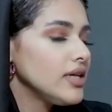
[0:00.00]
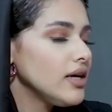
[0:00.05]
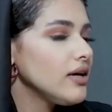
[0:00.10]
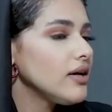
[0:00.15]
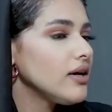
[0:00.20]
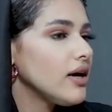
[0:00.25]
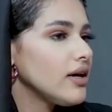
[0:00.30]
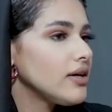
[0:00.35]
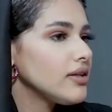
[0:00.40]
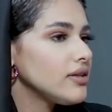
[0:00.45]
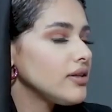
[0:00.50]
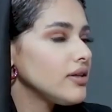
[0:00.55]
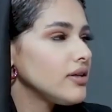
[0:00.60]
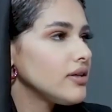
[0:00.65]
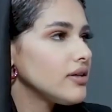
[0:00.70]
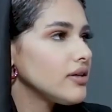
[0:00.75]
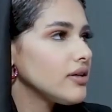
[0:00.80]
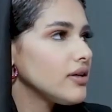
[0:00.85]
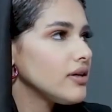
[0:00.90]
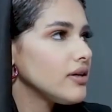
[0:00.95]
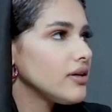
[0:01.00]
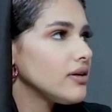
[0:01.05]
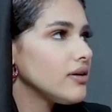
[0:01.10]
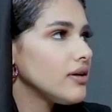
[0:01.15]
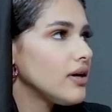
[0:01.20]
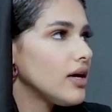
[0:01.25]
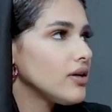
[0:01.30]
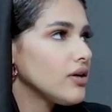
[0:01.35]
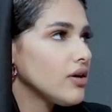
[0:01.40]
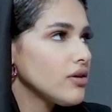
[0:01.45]
yeah, I think
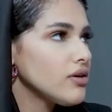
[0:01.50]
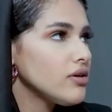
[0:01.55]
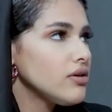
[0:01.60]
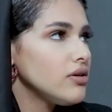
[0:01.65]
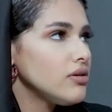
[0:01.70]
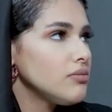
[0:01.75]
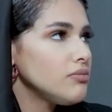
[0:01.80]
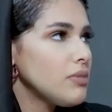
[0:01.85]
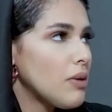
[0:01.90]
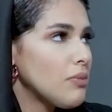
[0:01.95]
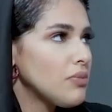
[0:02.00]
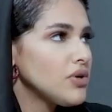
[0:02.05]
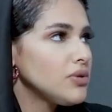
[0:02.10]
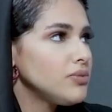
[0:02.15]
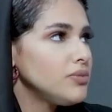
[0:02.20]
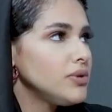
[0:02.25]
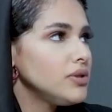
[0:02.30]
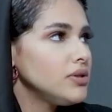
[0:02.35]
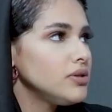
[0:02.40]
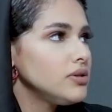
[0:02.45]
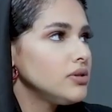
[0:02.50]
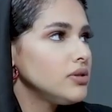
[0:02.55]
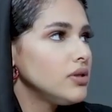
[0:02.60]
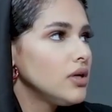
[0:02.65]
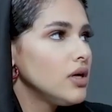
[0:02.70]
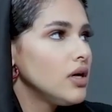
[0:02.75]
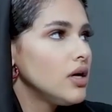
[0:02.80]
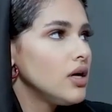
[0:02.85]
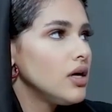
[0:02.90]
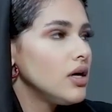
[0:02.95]
another memorable
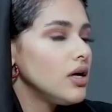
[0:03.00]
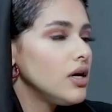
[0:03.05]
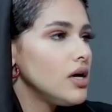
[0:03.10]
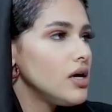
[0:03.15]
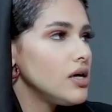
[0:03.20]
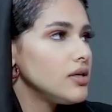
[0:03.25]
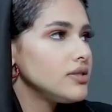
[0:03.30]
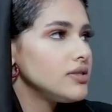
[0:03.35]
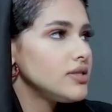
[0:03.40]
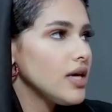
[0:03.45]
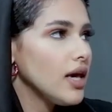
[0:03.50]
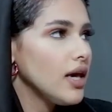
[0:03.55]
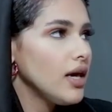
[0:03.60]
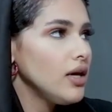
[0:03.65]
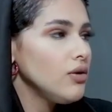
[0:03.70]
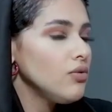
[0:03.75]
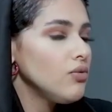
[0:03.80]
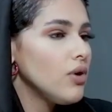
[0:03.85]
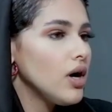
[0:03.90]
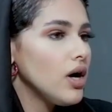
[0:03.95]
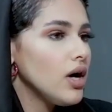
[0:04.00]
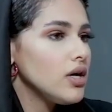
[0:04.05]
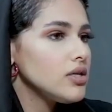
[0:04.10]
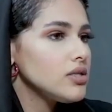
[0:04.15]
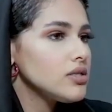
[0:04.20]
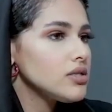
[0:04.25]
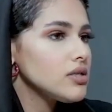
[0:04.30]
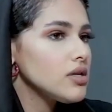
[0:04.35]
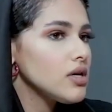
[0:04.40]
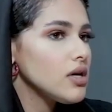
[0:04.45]
day
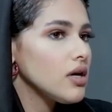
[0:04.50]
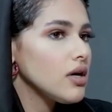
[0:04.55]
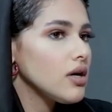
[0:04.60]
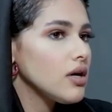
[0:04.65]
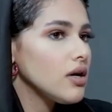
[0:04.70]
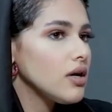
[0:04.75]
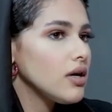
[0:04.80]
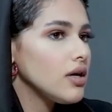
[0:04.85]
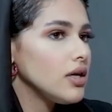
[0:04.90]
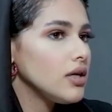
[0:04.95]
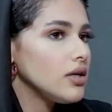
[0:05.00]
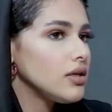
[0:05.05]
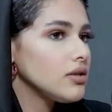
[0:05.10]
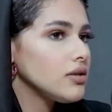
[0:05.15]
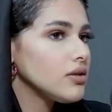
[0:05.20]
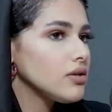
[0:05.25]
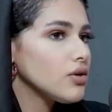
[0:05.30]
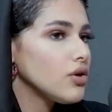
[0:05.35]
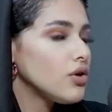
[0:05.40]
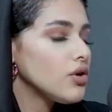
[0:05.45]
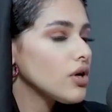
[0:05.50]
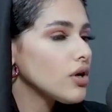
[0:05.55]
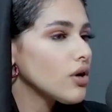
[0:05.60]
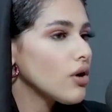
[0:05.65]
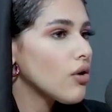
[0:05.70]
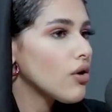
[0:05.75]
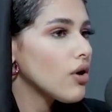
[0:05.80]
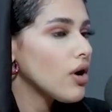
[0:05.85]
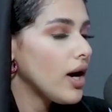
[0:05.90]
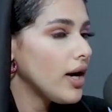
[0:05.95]
was in Kora
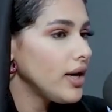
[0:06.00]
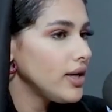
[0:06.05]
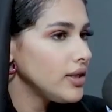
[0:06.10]
Kora